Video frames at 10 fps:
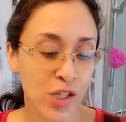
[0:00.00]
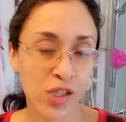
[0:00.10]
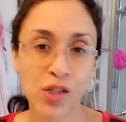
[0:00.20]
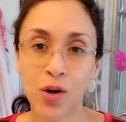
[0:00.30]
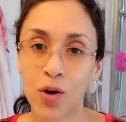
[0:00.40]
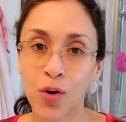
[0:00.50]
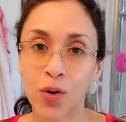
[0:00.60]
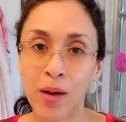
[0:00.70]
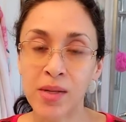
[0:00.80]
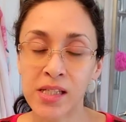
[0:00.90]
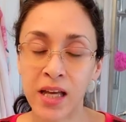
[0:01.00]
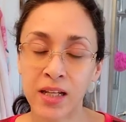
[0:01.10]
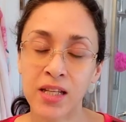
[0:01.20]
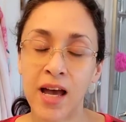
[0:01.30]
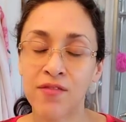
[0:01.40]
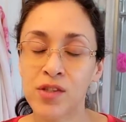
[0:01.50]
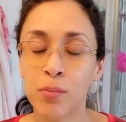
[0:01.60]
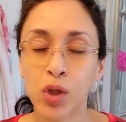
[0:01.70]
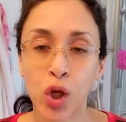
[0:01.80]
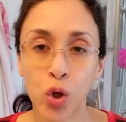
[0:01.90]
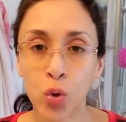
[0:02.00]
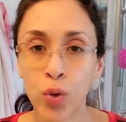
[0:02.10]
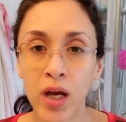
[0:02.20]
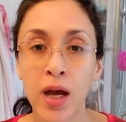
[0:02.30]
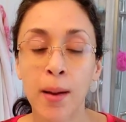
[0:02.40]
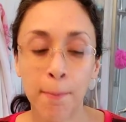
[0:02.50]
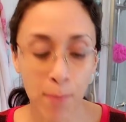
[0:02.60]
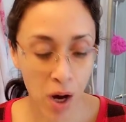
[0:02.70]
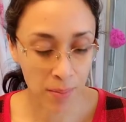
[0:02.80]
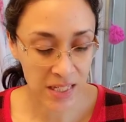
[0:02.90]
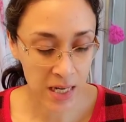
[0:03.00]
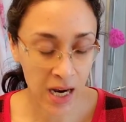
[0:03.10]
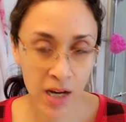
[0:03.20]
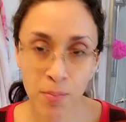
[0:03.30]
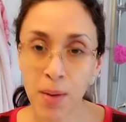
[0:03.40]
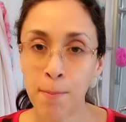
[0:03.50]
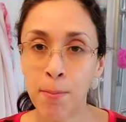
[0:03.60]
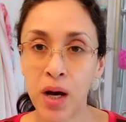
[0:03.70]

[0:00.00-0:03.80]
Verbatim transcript: So I'm excited to have some alone mommy time.